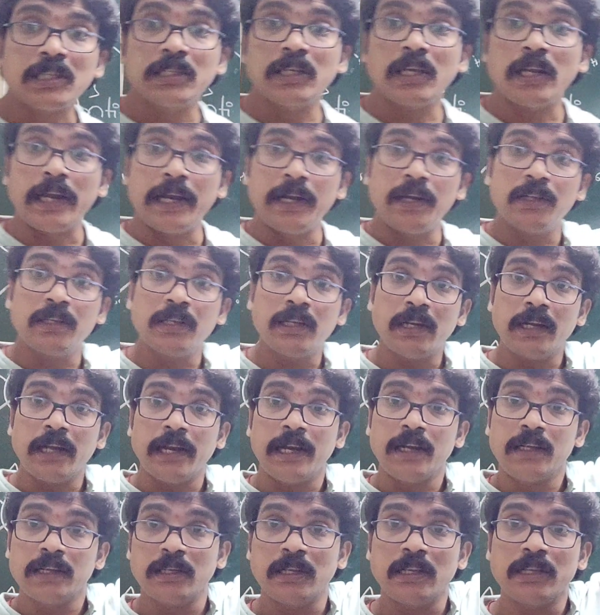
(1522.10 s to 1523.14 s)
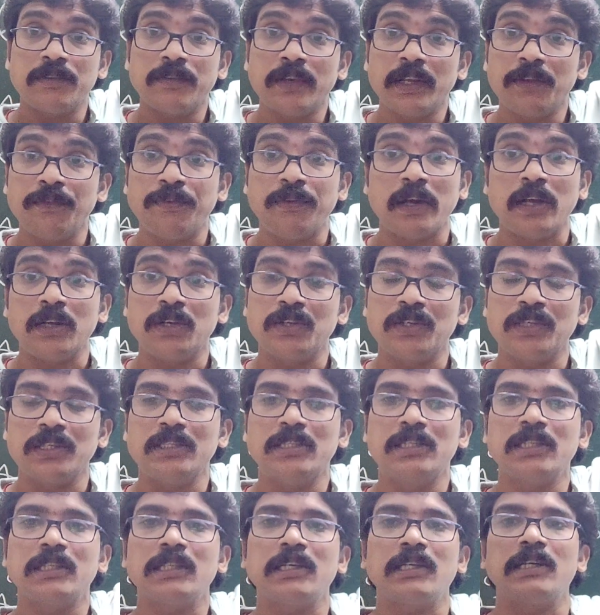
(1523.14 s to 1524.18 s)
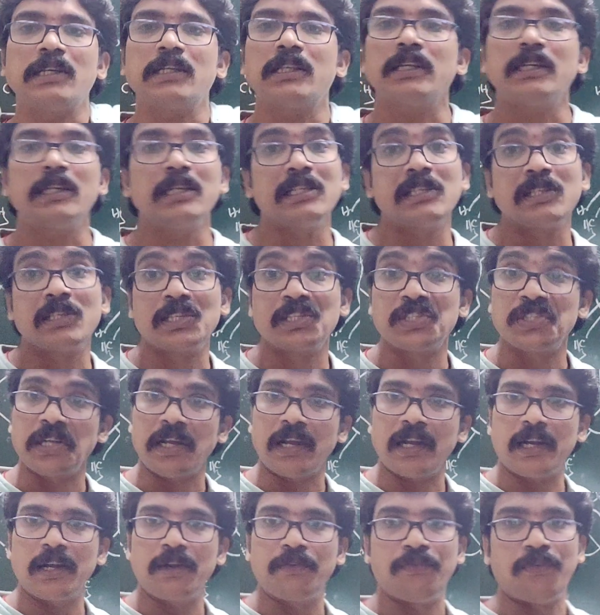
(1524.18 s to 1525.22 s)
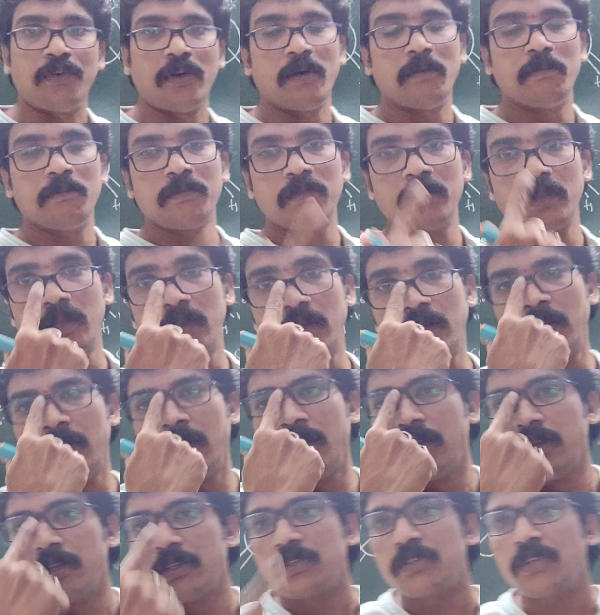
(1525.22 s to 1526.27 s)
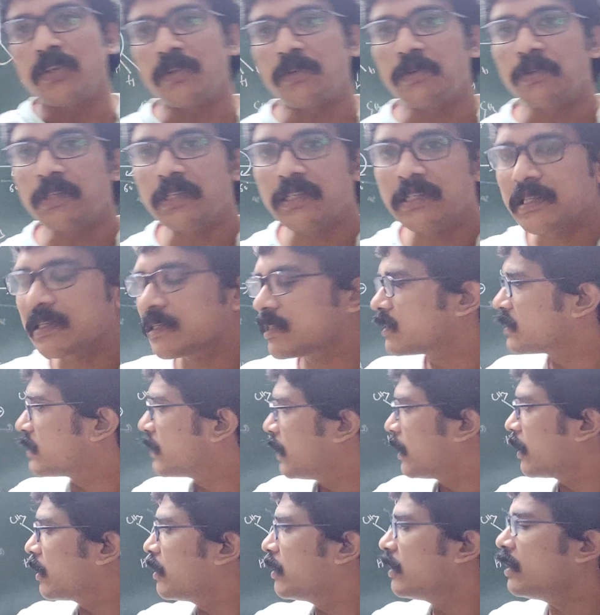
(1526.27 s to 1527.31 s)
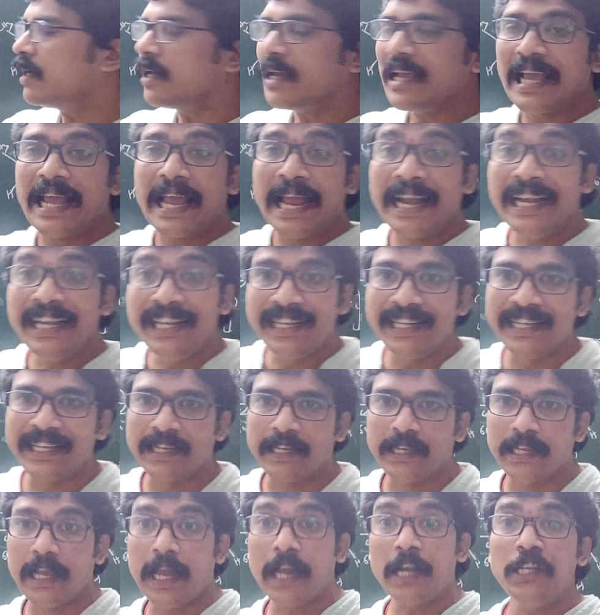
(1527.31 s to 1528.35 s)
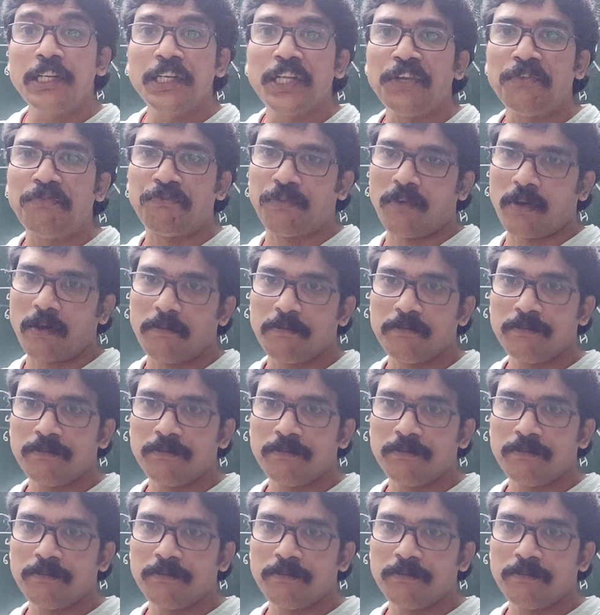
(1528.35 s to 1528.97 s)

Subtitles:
hydrogen and hydrogen is very far to each other. That is staggered form. So this is staggered anti form.